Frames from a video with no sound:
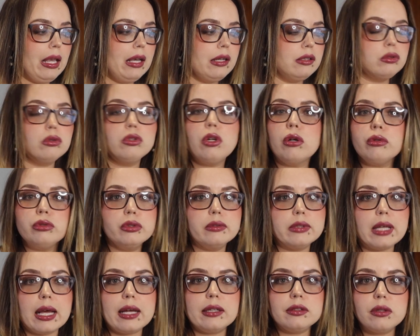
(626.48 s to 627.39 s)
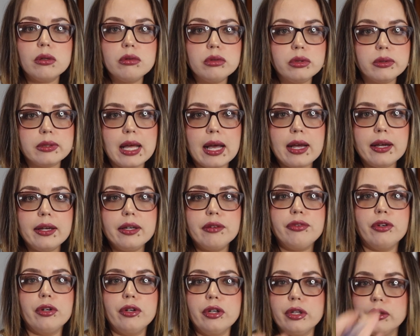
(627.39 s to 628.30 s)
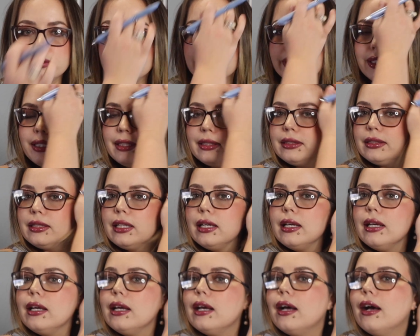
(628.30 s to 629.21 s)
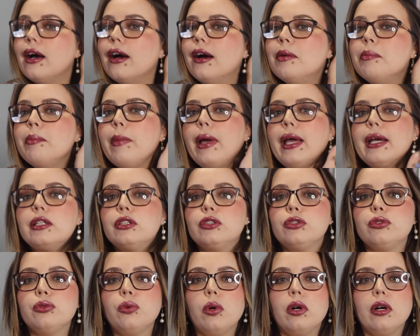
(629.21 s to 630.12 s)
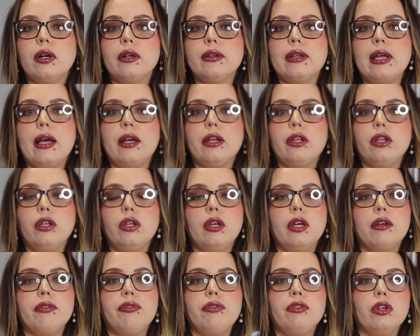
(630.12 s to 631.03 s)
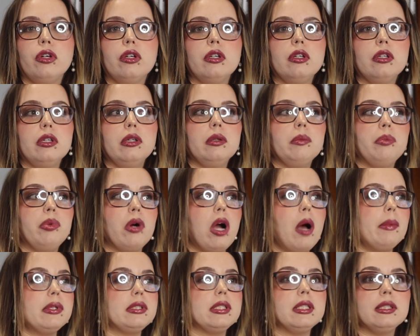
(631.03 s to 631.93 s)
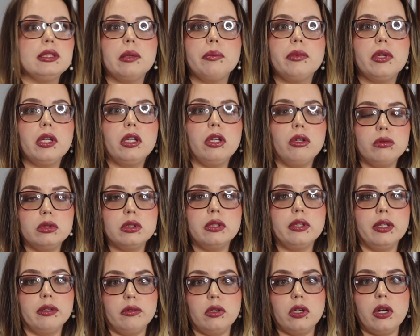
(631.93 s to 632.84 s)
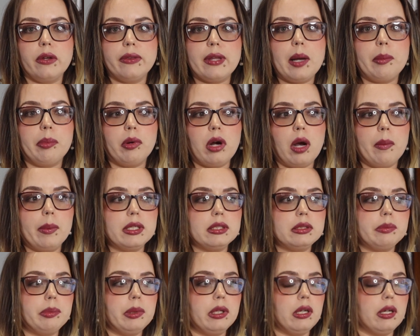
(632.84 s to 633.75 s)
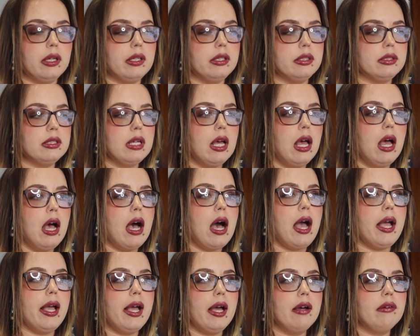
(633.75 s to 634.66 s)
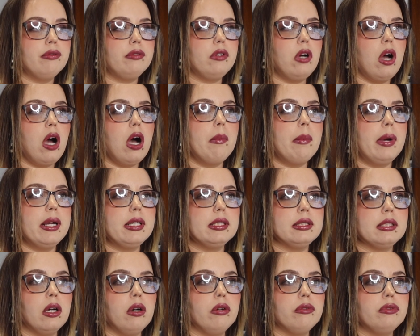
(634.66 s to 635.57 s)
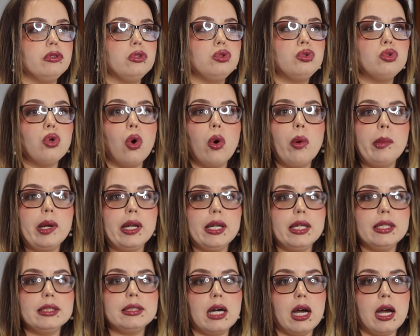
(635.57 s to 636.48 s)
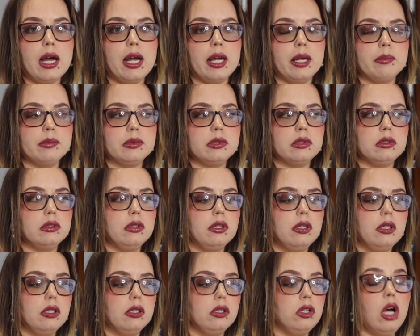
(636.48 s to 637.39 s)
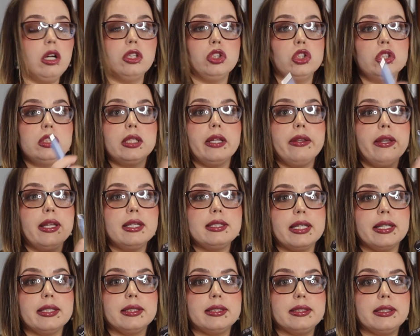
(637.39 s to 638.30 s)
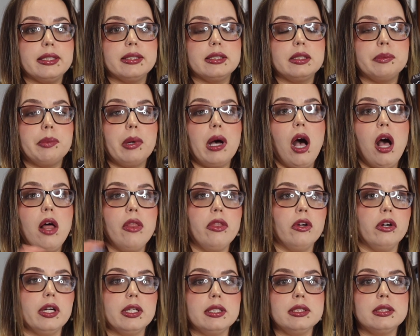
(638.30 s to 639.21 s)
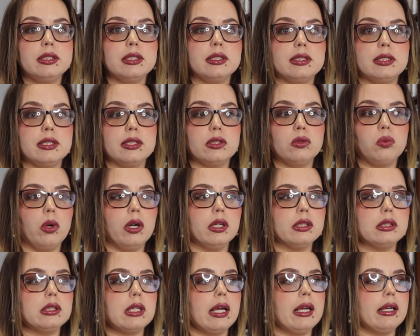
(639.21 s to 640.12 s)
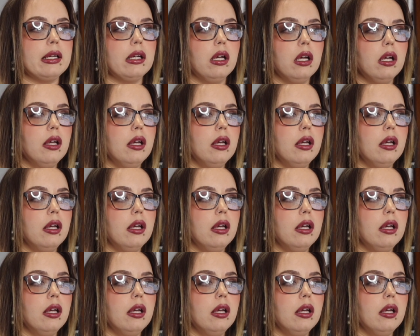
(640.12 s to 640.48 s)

So don't do that. Don't do that. If you're new to this, make sure that if you're promising something, you deliver on that promise, because I have caught myself so many times, not just in this instance, but other instances where it's like,